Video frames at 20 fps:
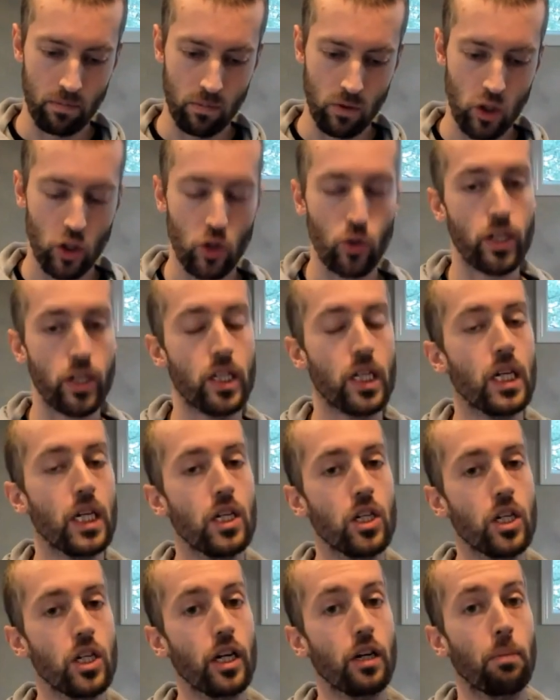
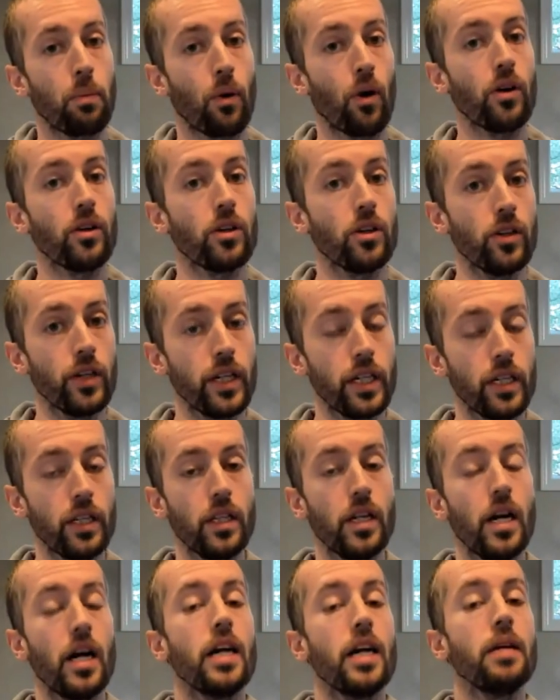strategic partner in
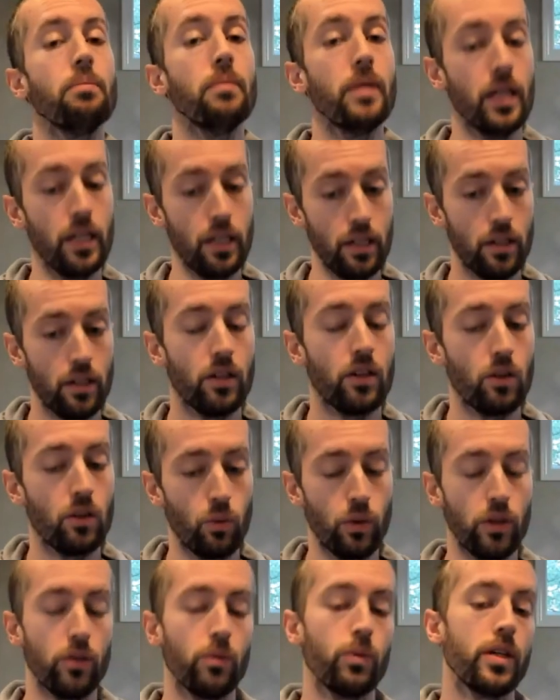alignment
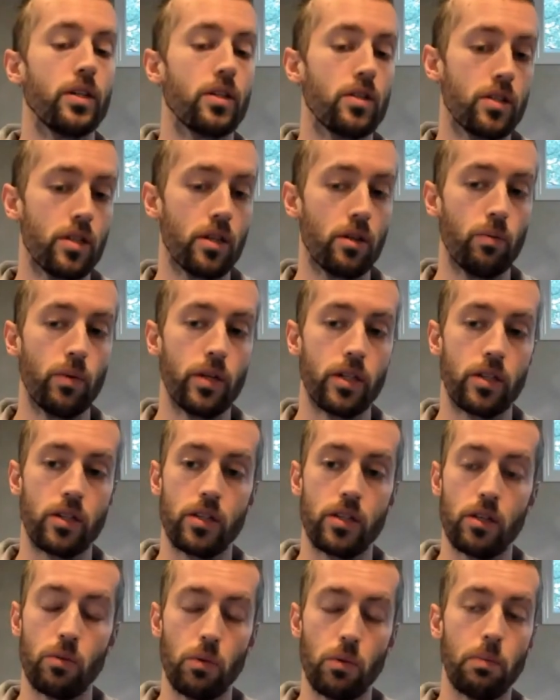with Richardson
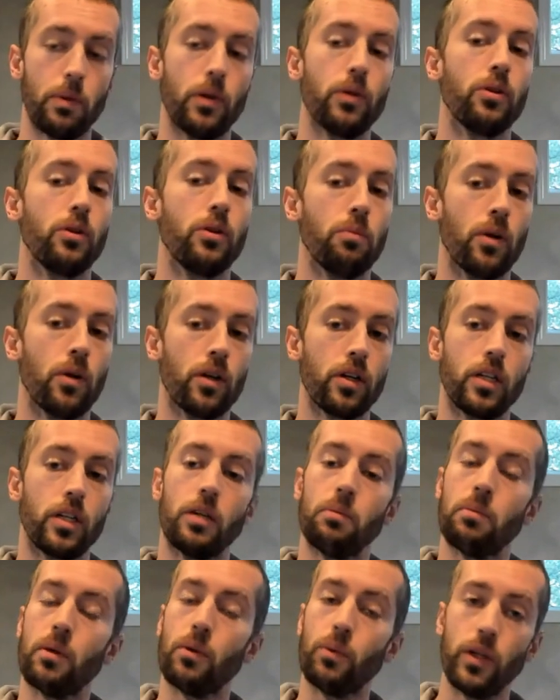Richardson. We both do
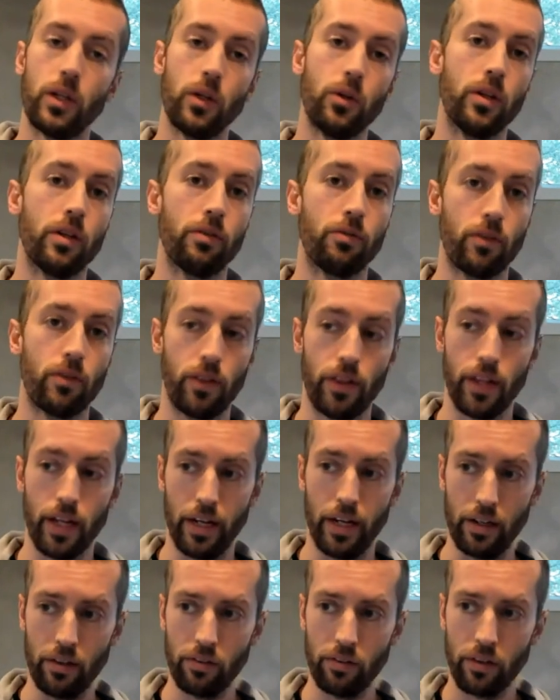marketing, but we do different
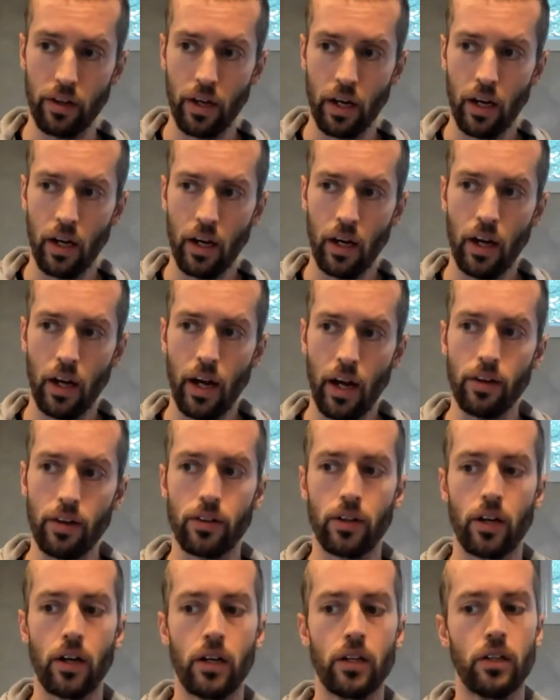things.
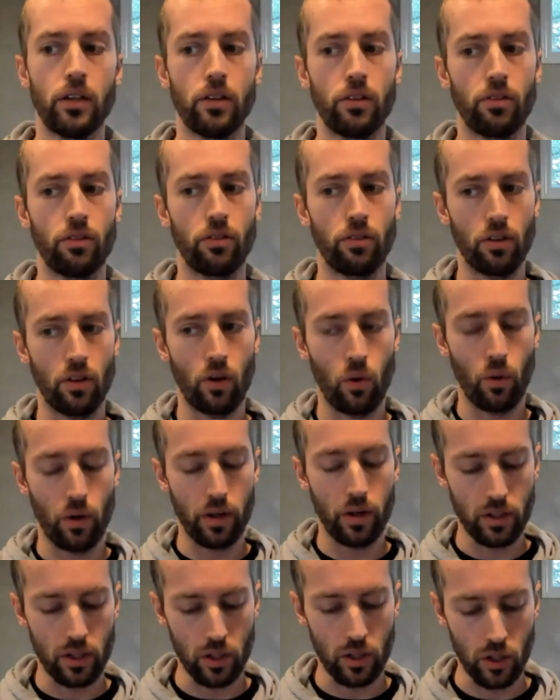And Tanner's
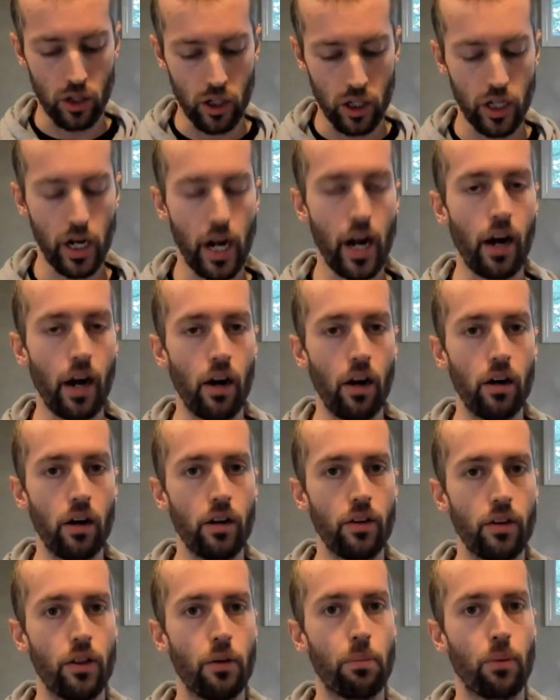going to
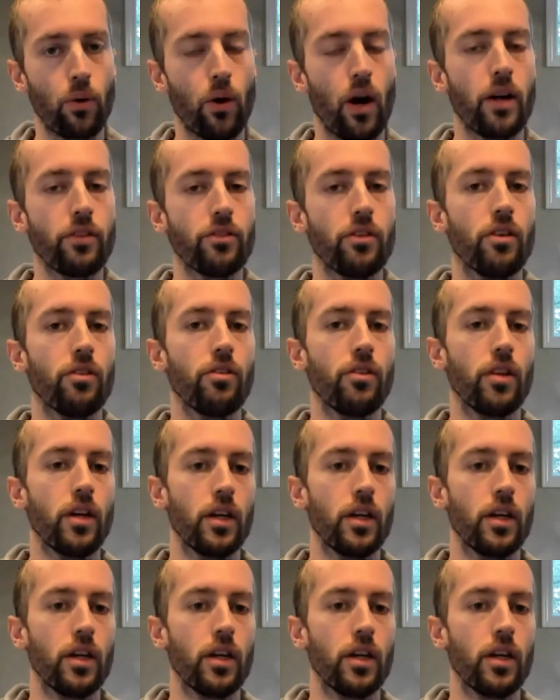share the process